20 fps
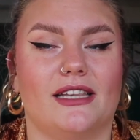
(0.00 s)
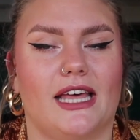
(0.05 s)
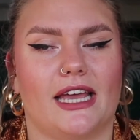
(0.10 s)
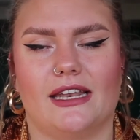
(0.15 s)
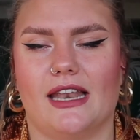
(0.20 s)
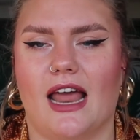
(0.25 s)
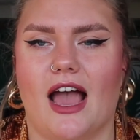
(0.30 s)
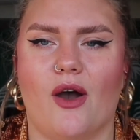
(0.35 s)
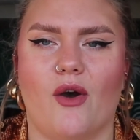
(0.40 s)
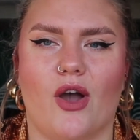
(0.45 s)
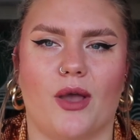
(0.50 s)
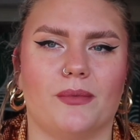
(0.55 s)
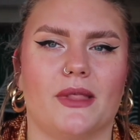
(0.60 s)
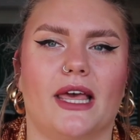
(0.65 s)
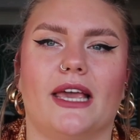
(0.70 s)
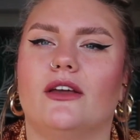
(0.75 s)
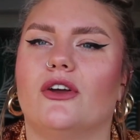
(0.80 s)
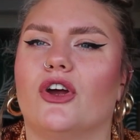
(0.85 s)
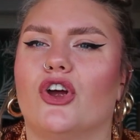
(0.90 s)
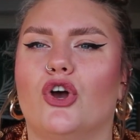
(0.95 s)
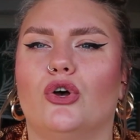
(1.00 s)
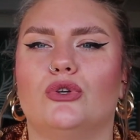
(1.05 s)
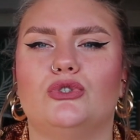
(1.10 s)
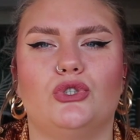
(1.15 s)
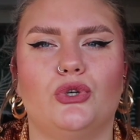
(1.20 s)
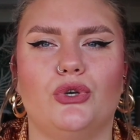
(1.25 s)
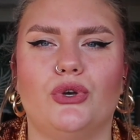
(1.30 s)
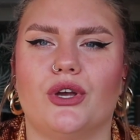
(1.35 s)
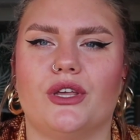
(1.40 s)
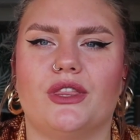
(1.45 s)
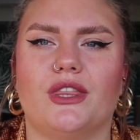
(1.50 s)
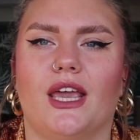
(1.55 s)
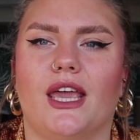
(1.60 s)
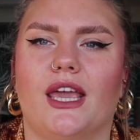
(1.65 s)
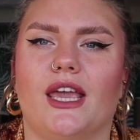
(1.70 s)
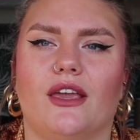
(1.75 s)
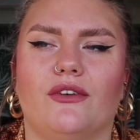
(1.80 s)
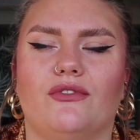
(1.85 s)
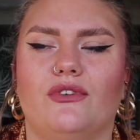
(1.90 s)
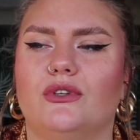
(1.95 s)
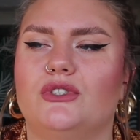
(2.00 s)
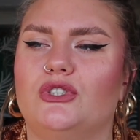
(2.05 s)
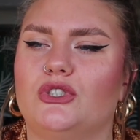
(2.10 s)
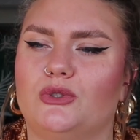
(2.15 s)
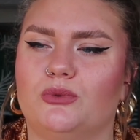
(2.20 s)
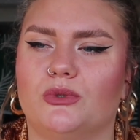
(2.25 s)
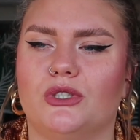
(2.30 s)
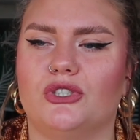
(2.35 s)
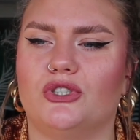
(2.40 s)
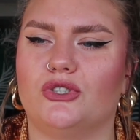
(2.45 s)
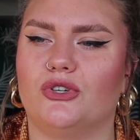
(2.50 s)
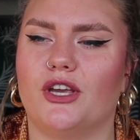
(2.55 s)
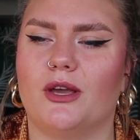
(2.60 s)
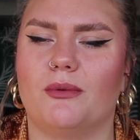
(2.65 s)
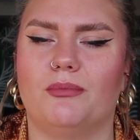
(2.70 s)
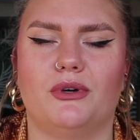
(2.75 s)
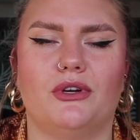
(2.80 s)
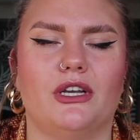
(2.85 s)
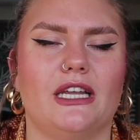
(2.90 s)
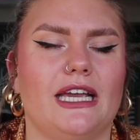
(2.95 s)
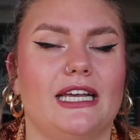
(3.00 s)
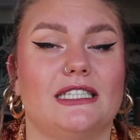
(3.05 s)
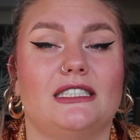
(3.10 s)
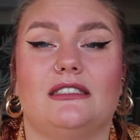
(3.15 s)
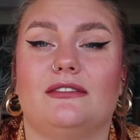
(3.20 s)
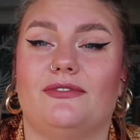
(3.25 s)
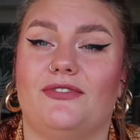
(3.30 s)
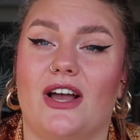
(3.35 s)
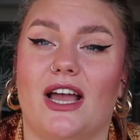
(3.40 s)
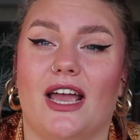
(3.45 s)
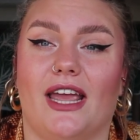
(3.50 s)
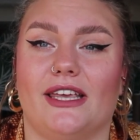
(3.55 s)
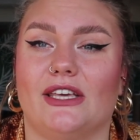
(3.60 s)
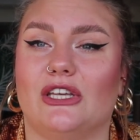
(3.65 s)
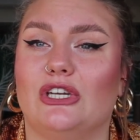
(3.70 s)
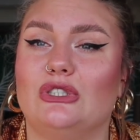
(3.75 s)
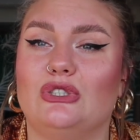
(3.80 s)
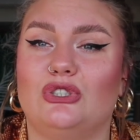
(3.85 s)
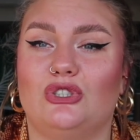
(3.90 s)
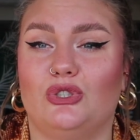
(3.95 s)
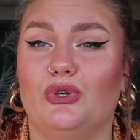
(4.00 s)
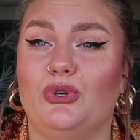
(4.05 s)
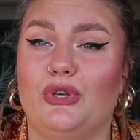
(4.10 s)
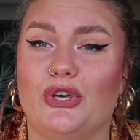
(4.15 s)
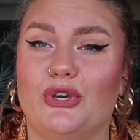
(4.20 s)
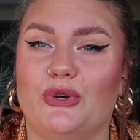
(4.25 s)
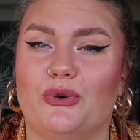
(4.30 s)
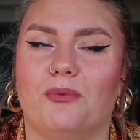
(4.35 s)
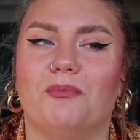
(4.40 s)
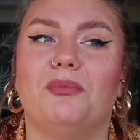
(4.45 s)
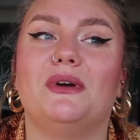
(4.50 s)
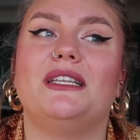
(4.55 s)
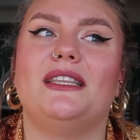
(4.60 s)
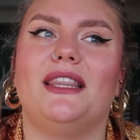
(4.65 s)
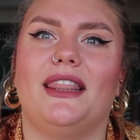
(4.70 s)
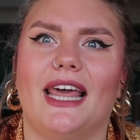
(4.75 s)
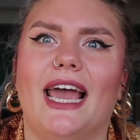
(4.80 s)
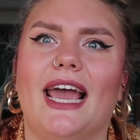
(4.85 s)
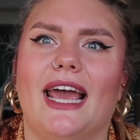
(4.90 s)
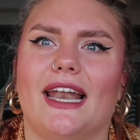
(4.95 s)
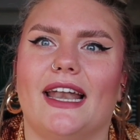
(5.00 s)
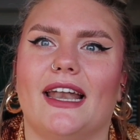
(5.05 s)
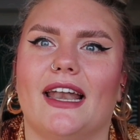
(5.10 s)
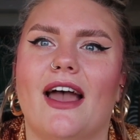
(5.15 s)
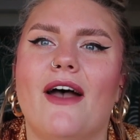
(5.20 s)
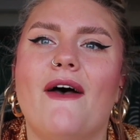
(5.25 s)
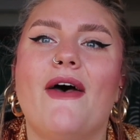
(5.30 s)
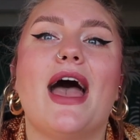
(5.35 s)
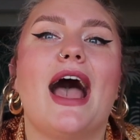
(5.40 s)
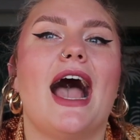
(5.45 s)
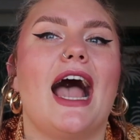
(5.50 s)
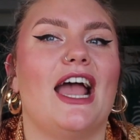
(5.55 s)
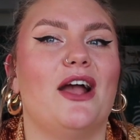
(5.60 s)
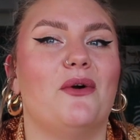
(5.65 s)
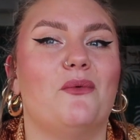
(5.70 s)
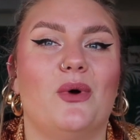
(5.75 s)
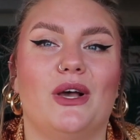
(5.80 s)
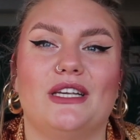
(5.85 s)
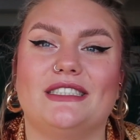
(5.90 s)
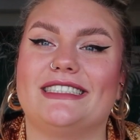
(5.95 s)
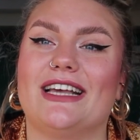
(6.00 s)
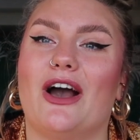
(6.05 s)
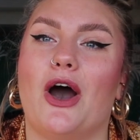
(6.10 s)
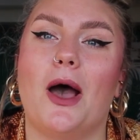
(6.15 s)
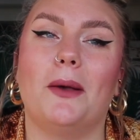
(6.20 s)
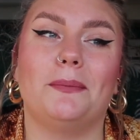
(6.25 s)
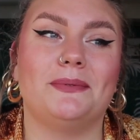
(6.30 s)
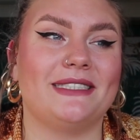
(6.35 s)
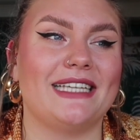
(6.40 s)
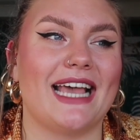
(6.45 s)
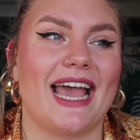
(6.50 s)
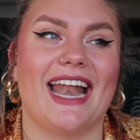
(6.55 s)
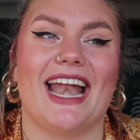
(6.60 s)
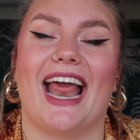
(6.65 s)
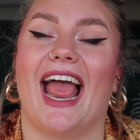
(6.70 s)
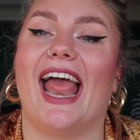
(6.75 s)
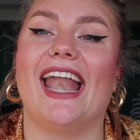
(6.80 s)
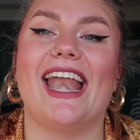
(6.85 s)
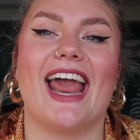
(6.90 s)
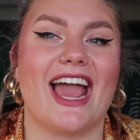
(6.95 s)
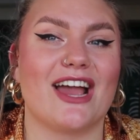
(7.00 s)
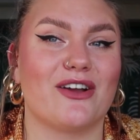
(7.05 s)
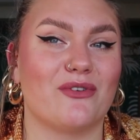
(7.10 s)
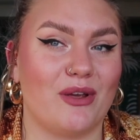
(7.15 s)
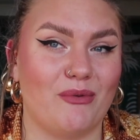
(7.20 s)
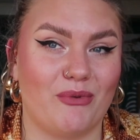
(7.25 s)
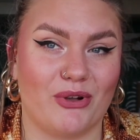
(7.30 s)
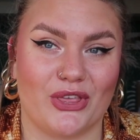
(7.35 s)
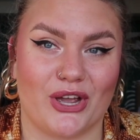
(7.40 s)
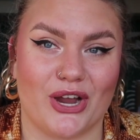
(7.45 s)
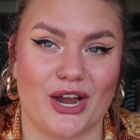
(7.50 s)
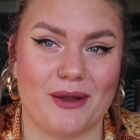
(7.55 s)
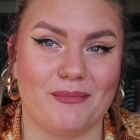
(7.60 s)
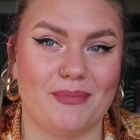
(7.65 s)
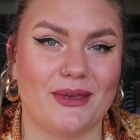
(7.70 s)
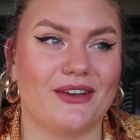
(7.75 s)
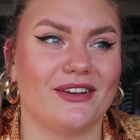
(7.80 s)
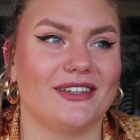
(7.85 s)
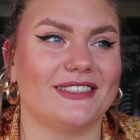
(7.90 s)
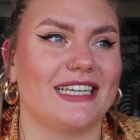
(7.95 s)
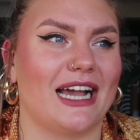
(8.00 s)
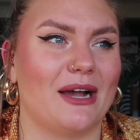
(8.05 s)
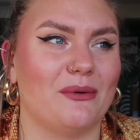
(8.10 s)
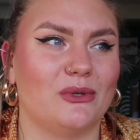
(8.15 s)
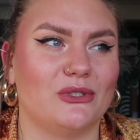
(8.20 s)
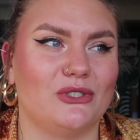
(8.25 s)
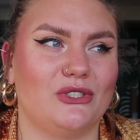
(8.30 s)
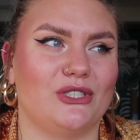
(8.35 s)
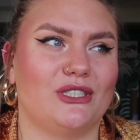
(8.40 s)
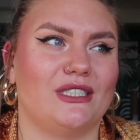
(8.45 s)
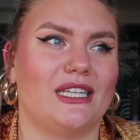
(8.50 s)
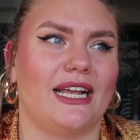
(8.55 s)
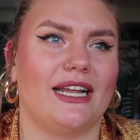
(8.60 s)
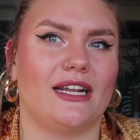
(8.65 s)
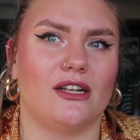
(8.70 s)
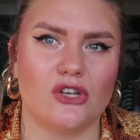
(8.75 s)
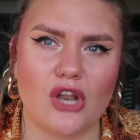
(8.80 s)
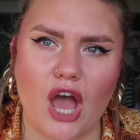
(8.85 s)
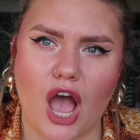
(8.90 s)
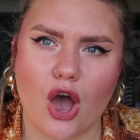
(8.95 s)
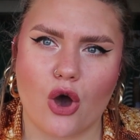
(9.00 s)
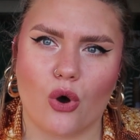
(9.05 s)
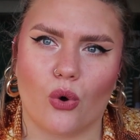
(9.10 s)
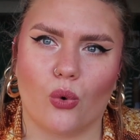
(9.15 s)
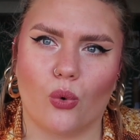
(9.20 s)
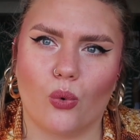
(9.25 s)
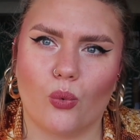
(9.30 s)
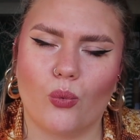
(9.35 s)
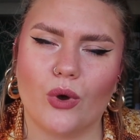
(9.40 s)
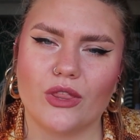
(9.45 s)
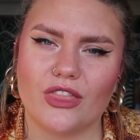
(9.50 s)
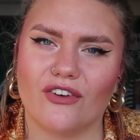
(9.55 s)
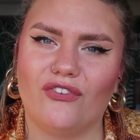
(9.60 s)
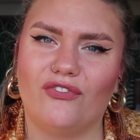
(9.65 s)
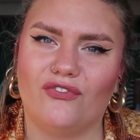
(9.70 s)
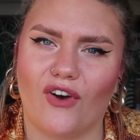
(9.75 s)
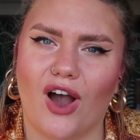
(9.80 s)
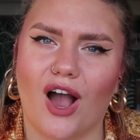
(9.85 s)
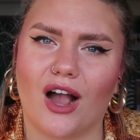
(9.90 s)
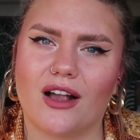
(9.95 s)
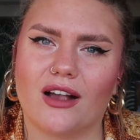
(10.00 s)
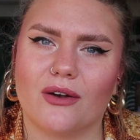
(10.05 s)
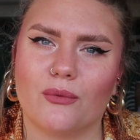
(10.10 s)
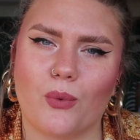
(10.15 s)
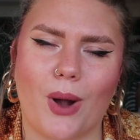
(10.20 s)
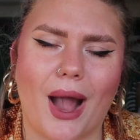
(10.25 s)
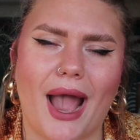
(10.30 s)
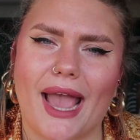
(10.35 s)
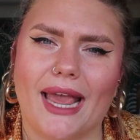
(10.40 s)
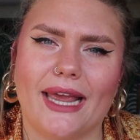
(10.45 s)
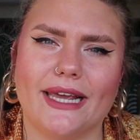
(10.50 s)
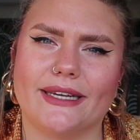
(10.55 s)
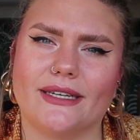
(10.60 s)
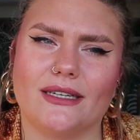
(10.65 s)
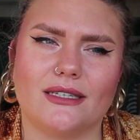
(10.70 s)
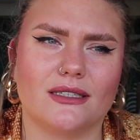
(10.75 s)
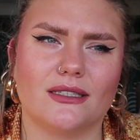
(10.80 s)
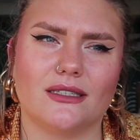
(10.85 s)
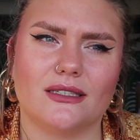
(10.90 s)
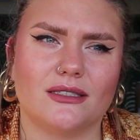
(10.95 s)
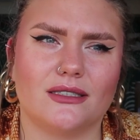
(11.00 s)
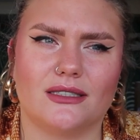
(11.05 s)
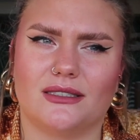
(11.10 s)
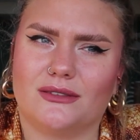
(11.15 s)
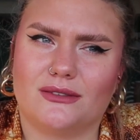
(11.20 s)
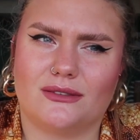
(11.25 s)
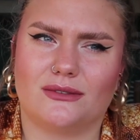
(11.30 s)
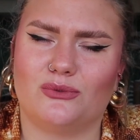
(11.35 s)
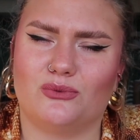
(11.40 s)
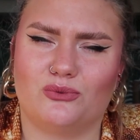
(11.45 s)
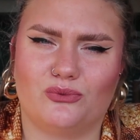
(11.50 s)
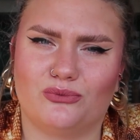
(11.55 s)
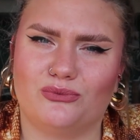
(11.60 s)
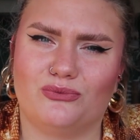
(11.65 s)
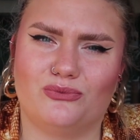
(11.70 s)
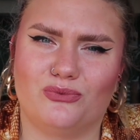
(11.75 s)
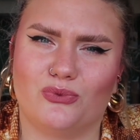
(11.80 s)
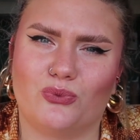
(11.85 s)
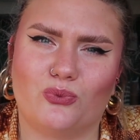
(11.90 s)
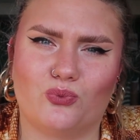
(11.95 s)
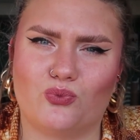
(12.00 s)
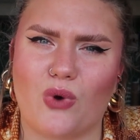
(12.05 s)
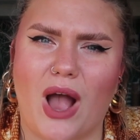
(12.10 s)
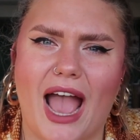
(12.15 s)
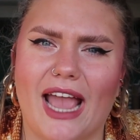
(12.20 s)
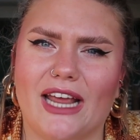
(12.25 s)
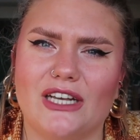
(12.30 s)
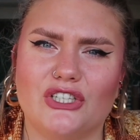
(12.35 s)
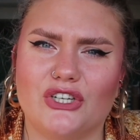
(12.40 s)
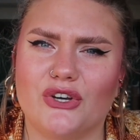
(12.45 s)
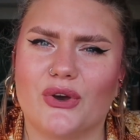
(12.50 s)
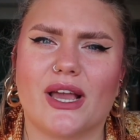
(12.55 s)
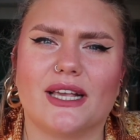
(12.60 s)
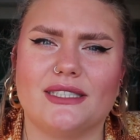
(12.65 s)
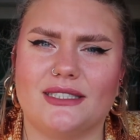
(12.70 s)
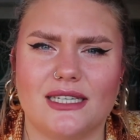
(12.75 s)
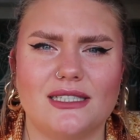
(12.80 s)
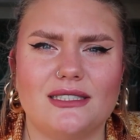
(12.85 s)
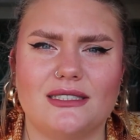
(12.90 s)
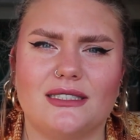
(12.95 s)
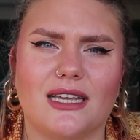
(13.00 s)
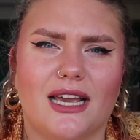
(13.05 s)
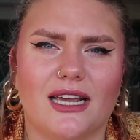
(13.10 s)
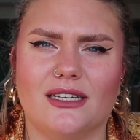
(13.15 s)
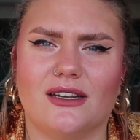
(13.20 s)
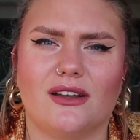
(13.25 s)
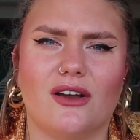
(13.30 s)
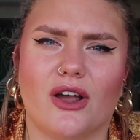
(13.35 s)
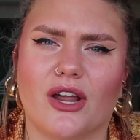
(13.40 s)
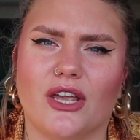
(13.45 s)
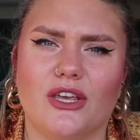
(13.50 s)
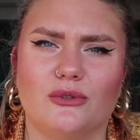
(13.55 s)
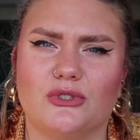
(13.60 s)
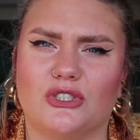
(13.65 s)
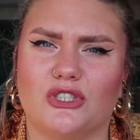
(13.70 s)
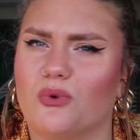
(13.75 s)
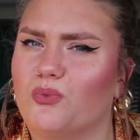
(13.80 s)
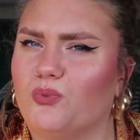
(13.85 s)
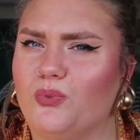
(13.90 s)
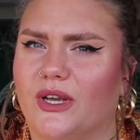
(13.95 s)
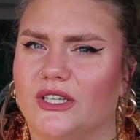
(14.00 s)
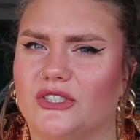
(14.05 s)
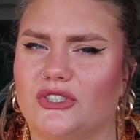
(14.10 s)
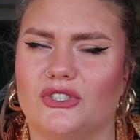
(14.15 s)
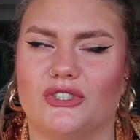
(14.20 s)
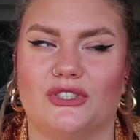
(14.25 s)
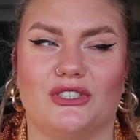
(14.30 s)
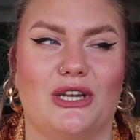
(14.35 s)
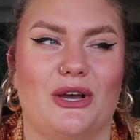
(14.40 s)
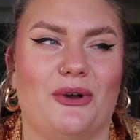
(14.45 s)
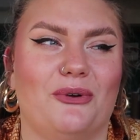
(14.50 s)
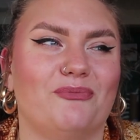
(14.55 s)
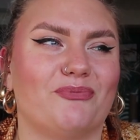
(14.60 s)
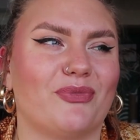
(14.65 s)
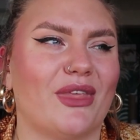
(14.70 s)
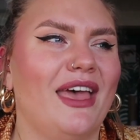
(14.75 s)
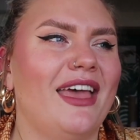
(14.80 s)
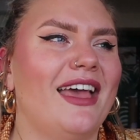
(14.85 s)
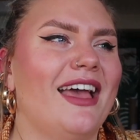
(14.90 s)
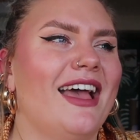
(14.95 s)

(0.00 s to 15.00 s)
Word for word: Like, now I'm like, girl, do your thing. If you just want to show your booty, it's fine, you know, do you. But then I was upset and angry with her because I was just like, no, what the fuck, why why do you exist and are you so rich, you know?